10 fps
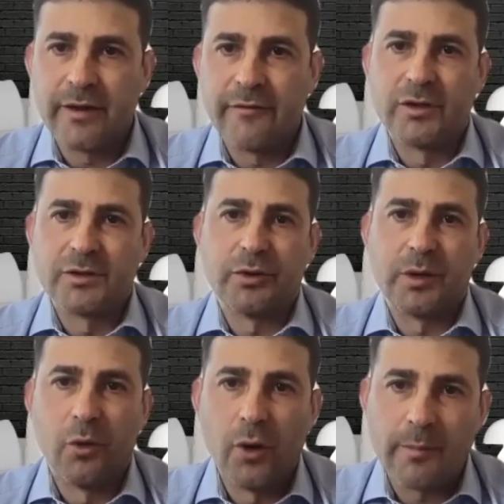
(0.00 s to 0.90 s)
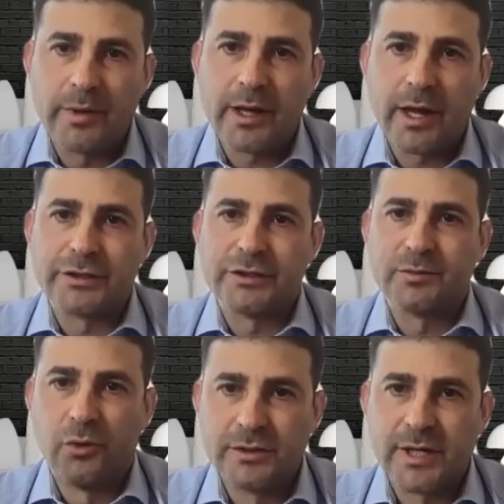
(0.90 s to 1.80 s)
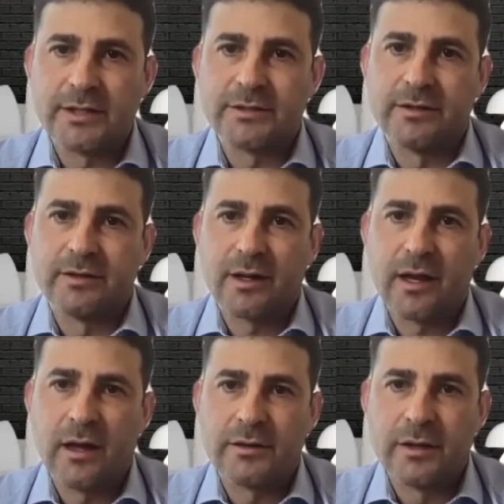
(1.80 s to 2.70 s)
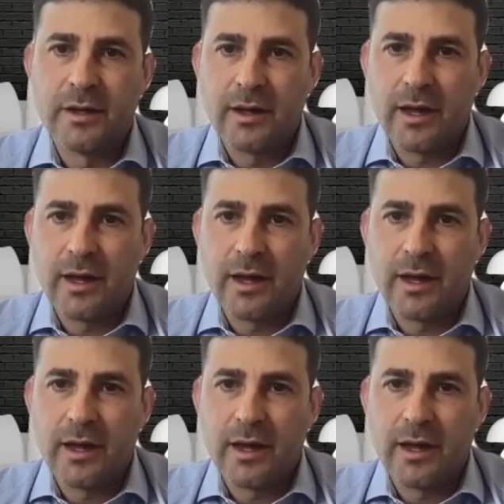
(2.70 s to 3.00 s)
everyone's putting more applications, more data in the cloud,